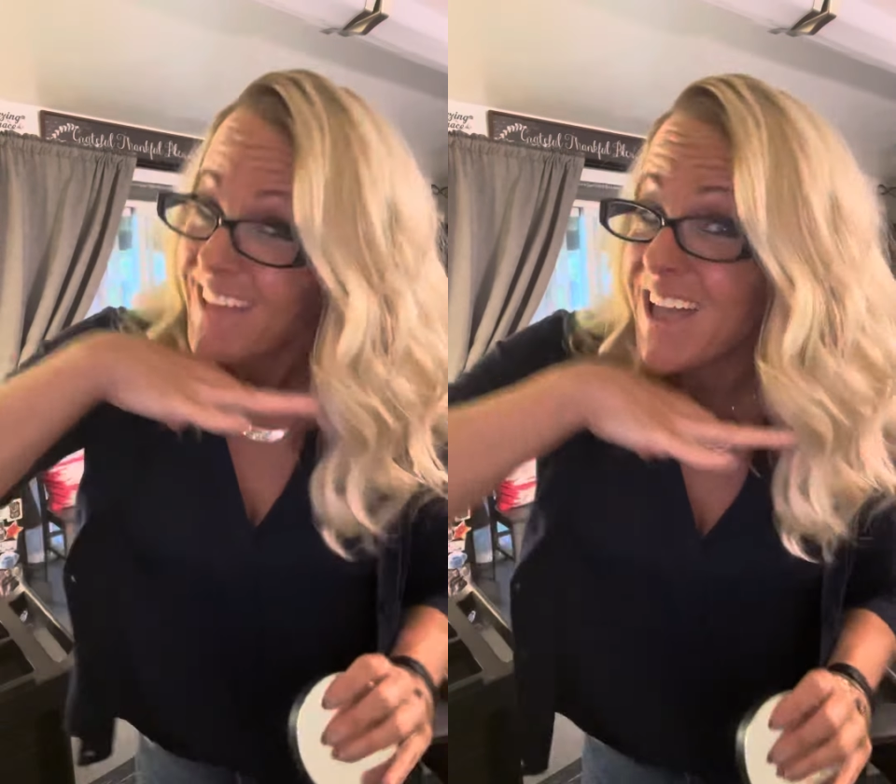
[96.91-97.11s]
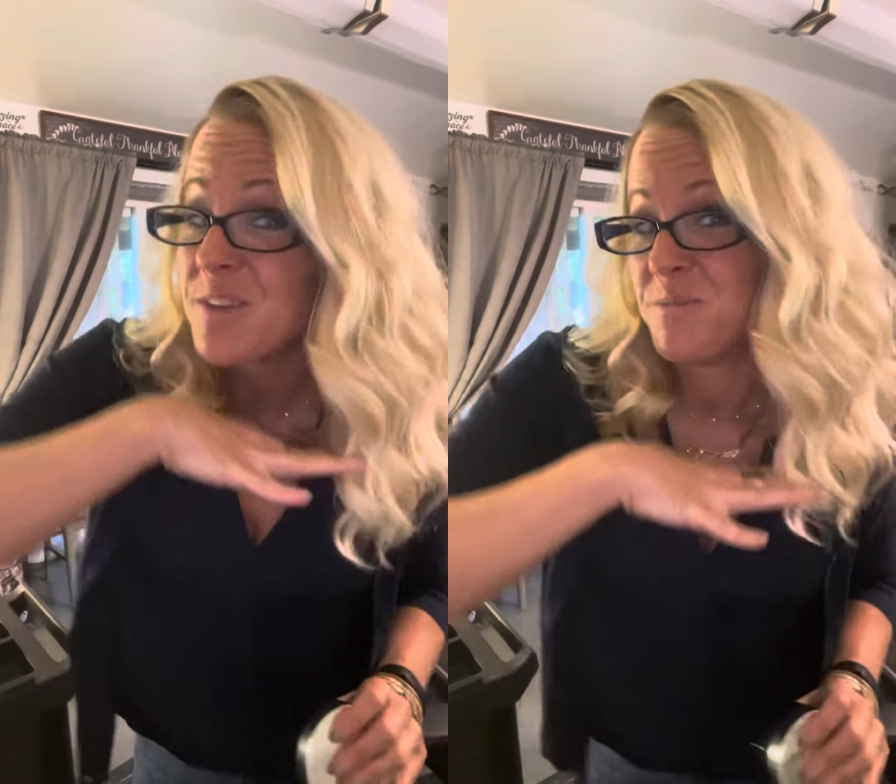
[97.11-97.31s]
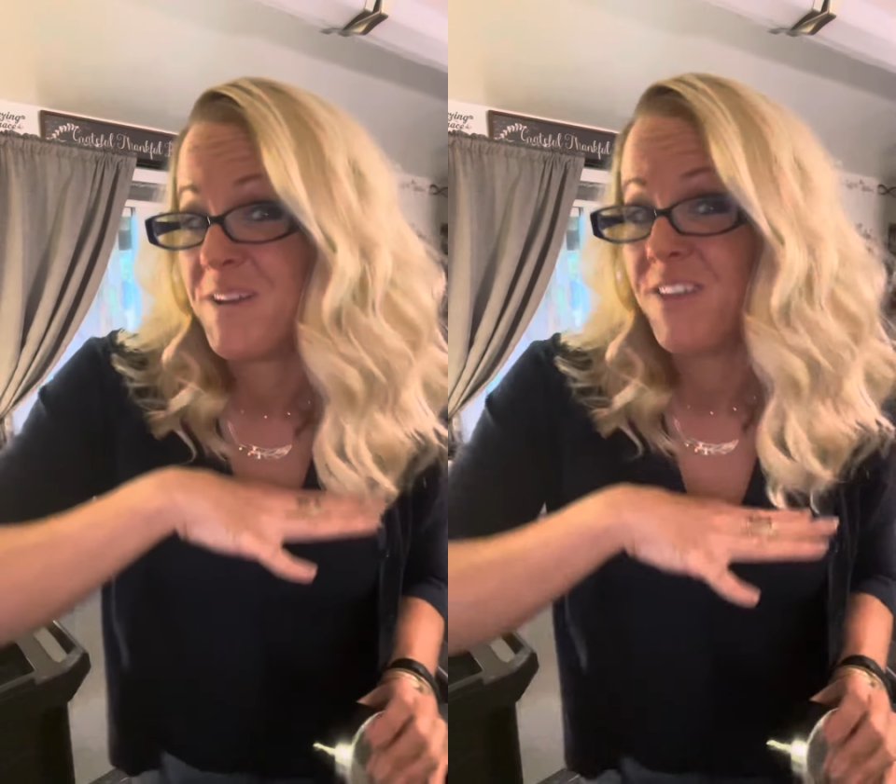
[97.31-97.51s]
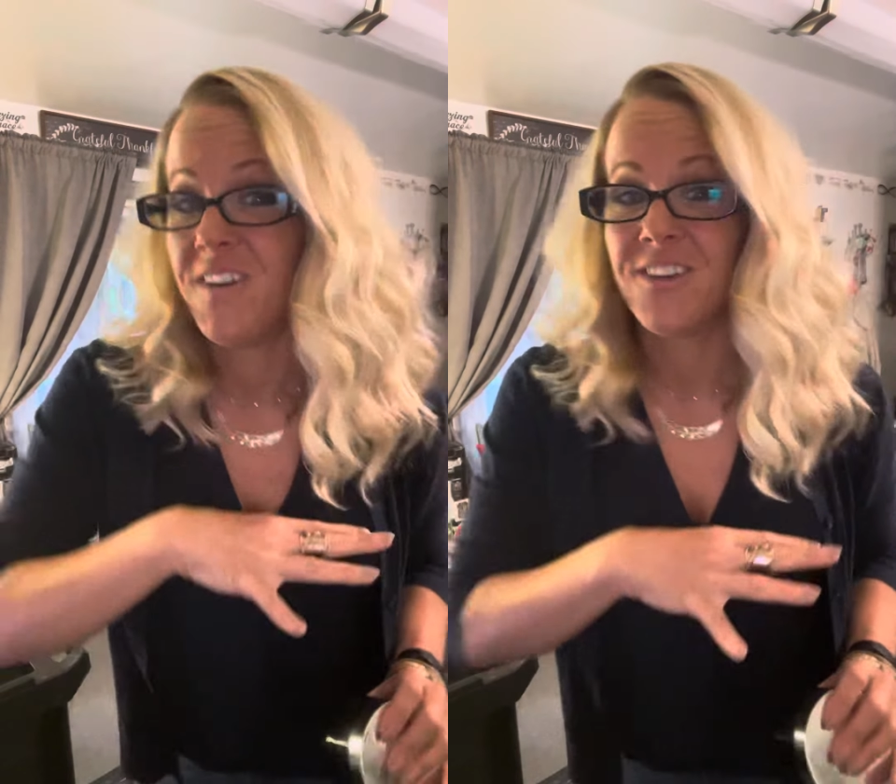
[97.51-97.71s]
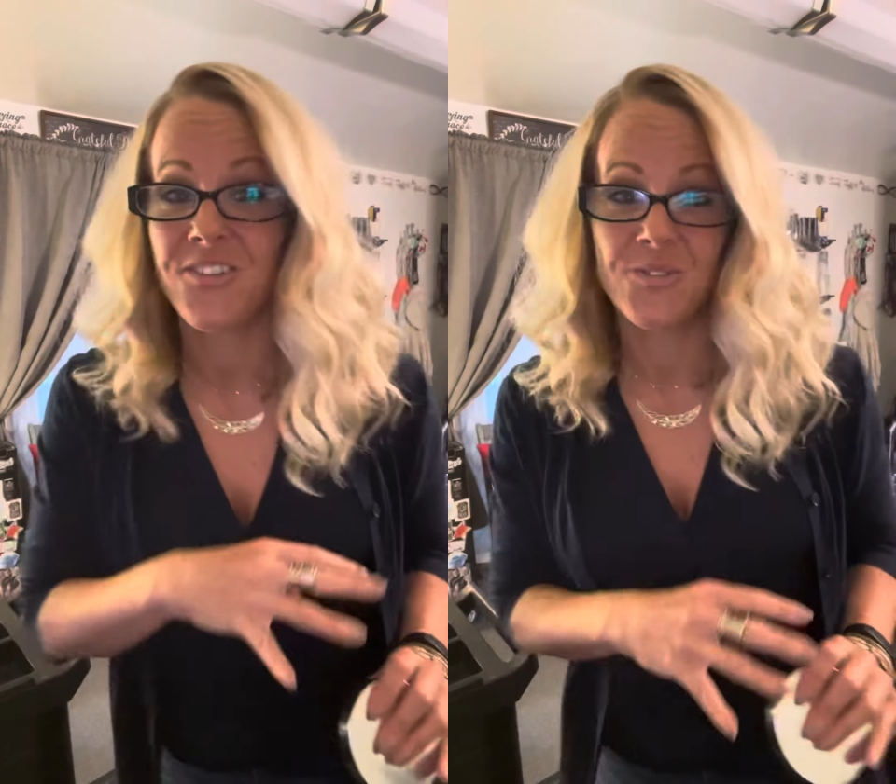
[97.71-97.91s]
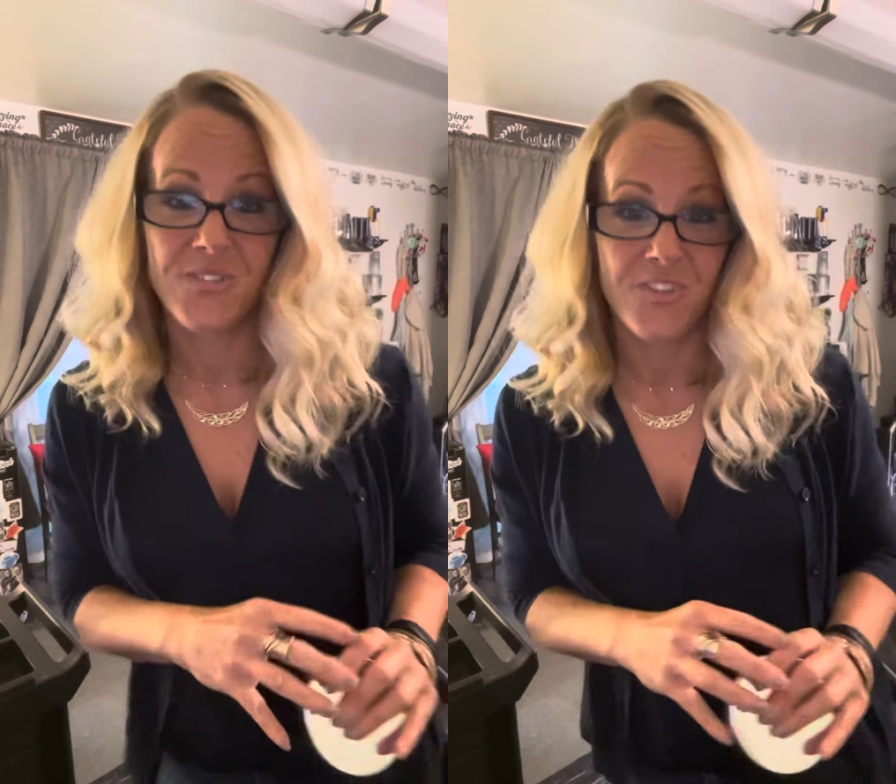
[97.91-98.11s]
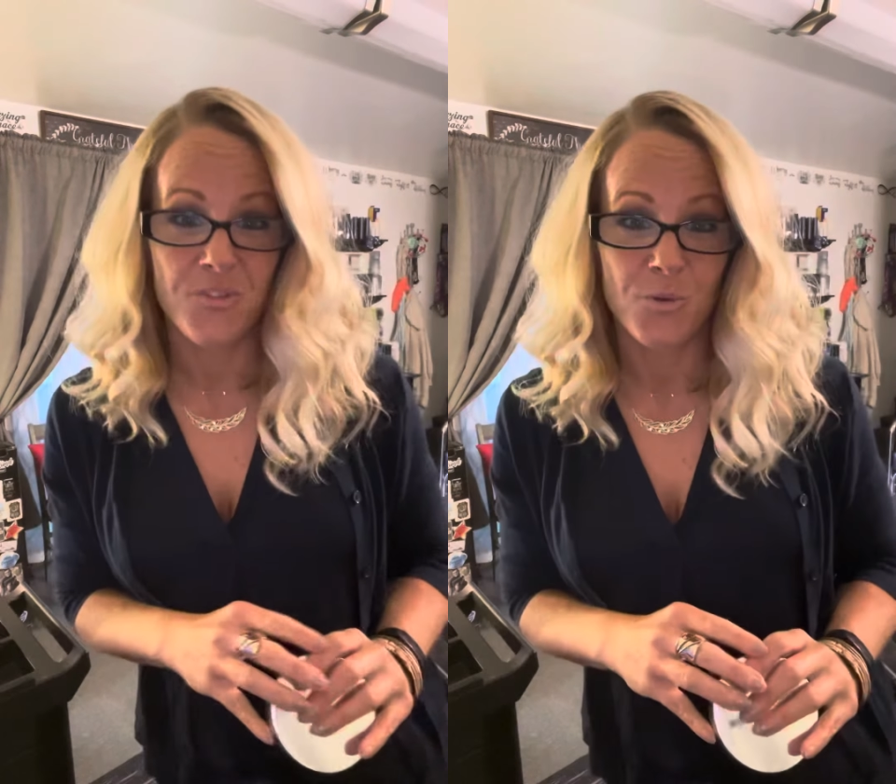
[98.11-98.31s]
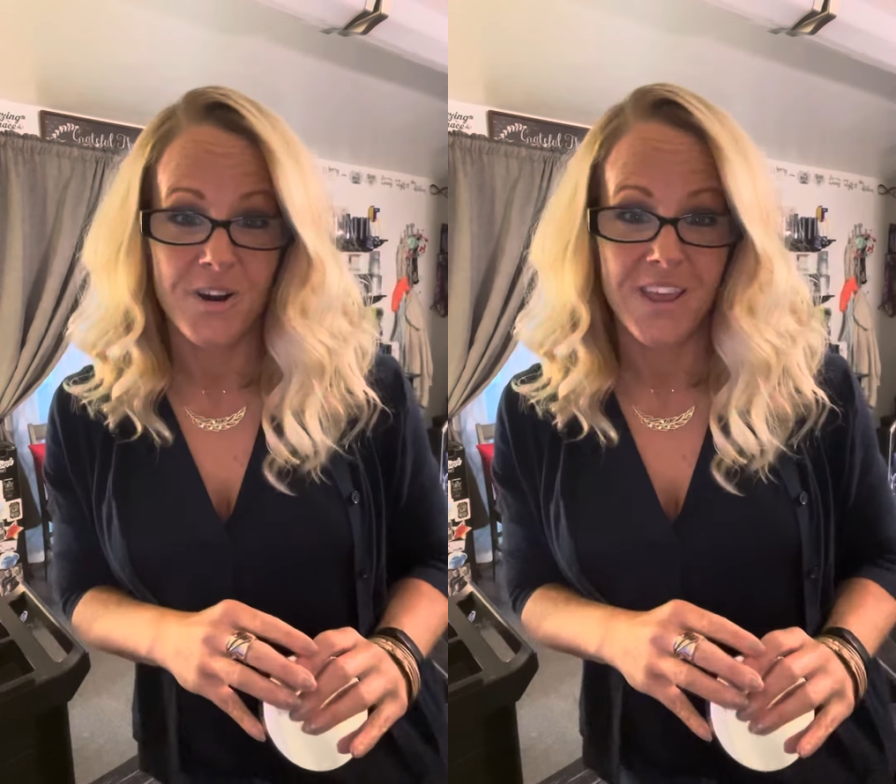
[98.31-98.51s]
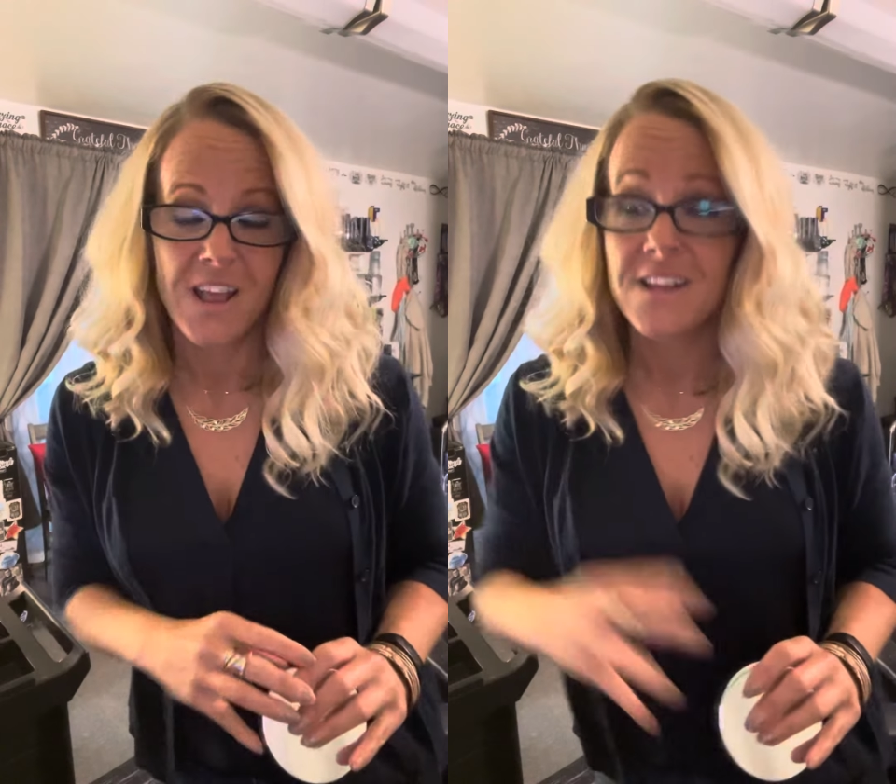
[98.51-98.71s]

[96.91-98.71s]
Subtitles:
I could put my fingers through it this morning,